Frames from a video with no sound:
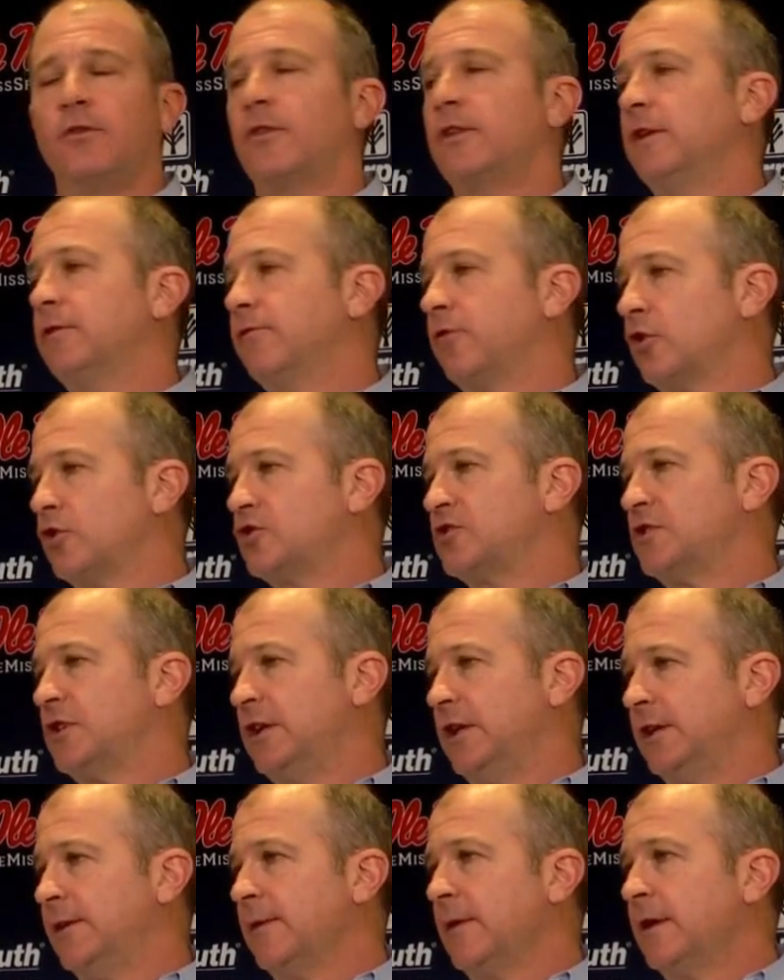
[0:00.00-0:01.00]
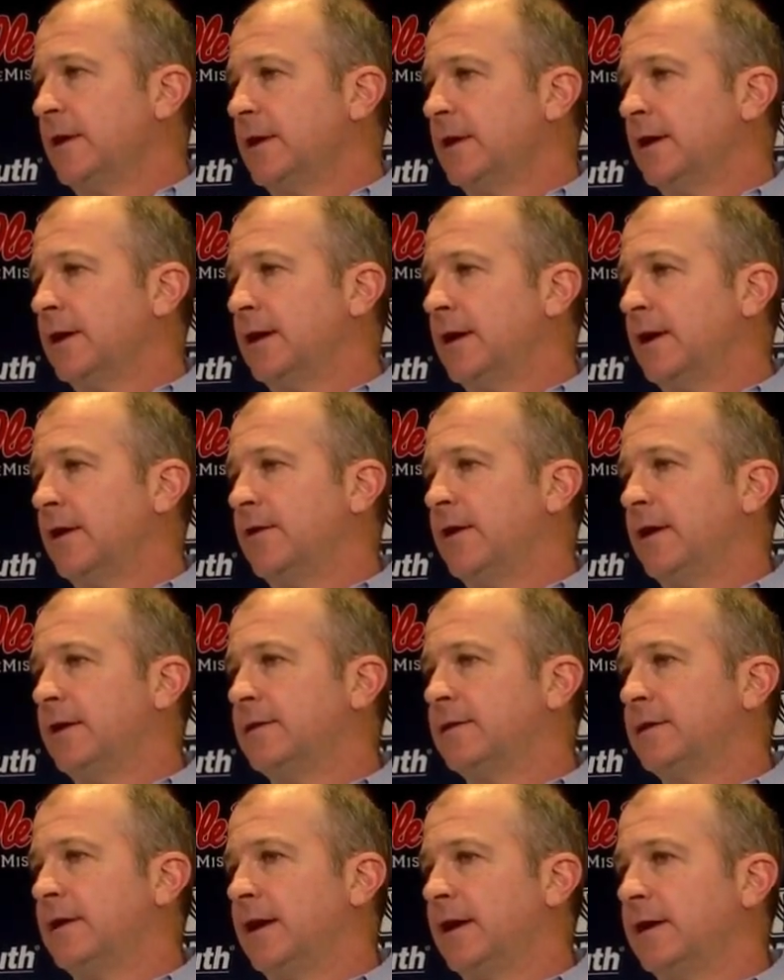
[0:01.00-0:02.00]
the adversity? uh,
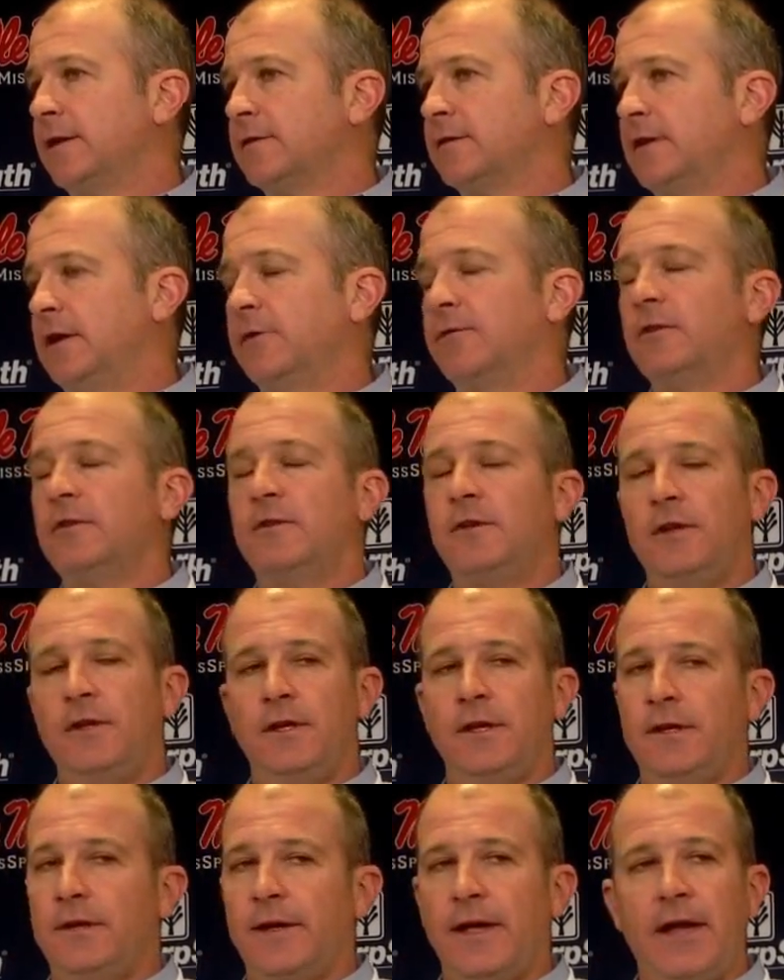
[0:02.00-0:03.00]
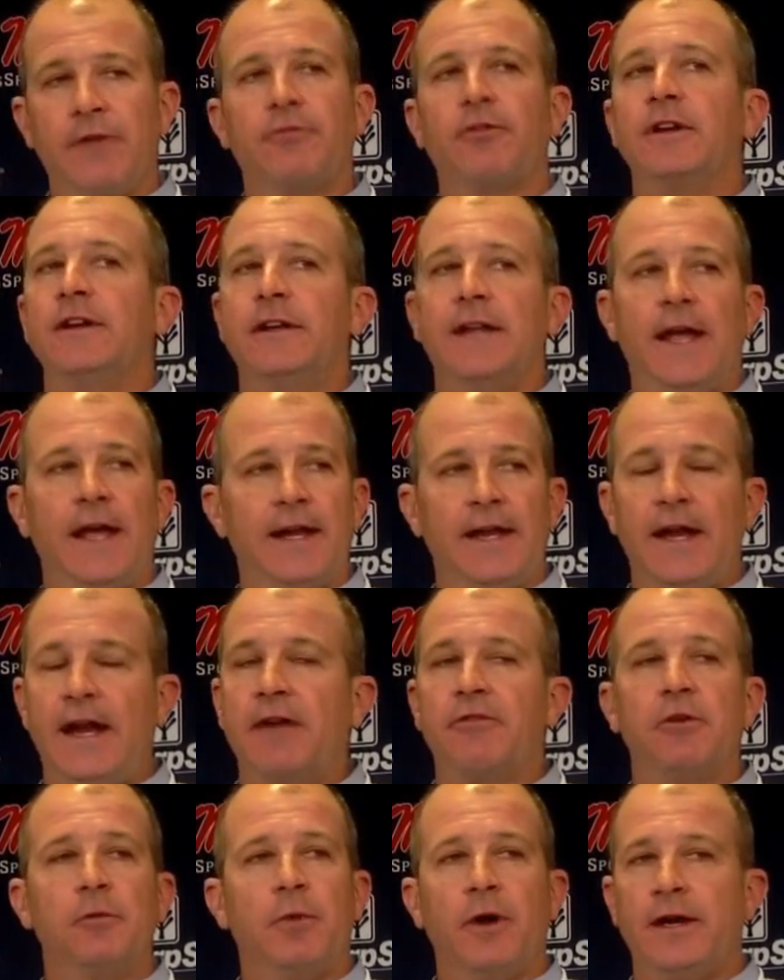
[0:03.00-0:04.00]
that, that is given to you every day, and
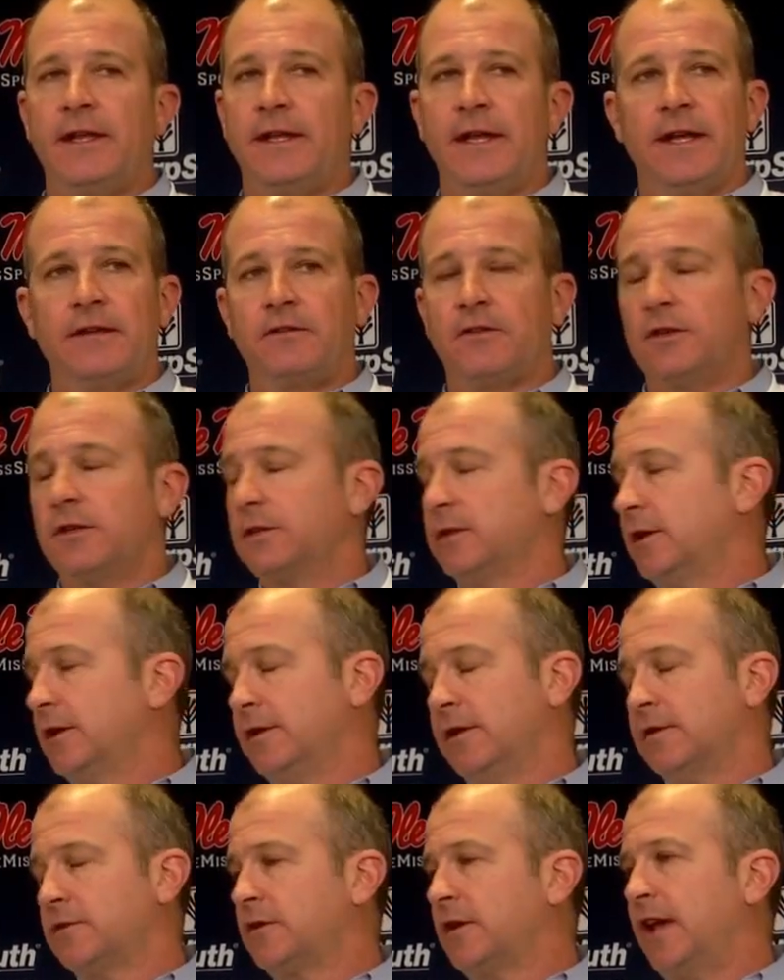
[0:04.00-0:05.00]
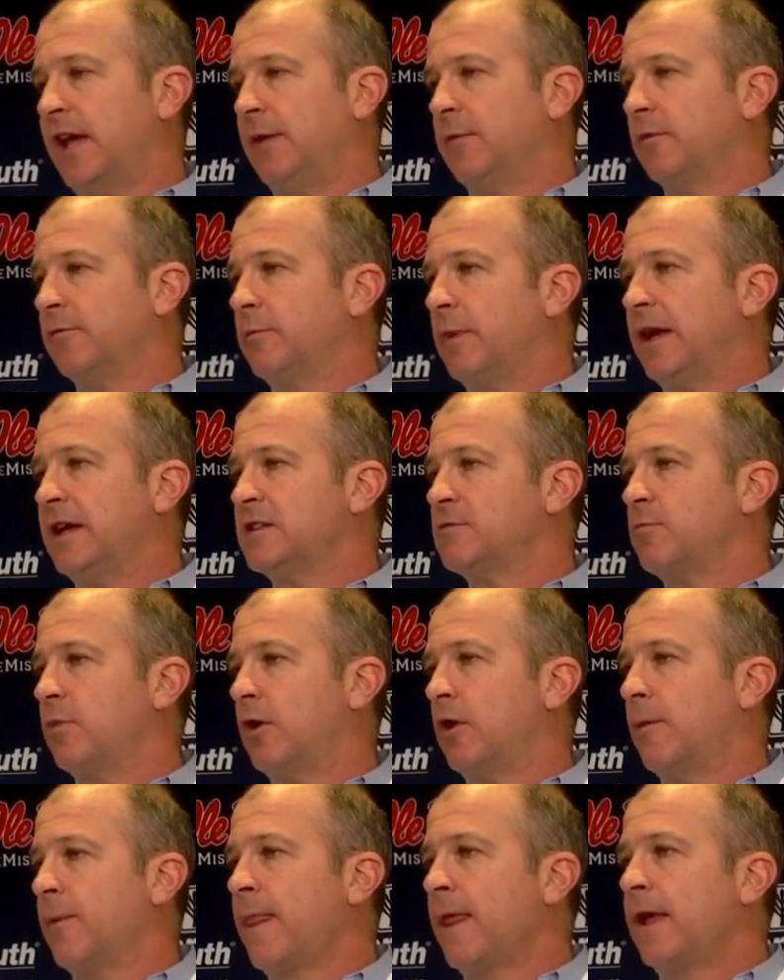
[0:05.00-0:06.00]
everybody gets it in this game of
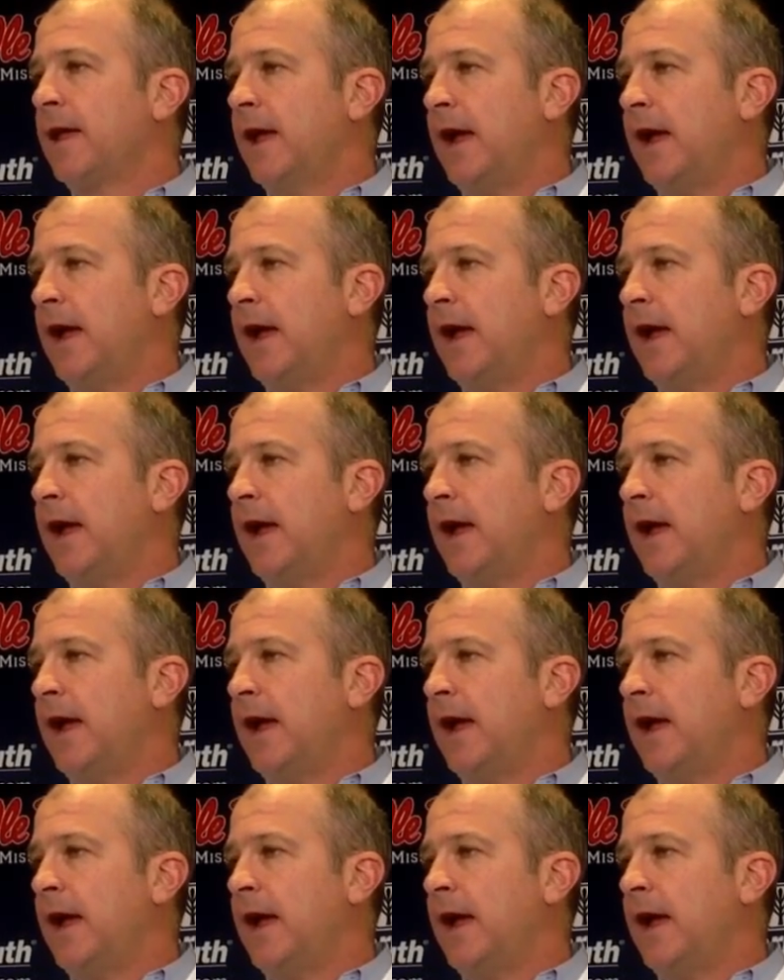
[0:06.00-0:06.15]
baseball.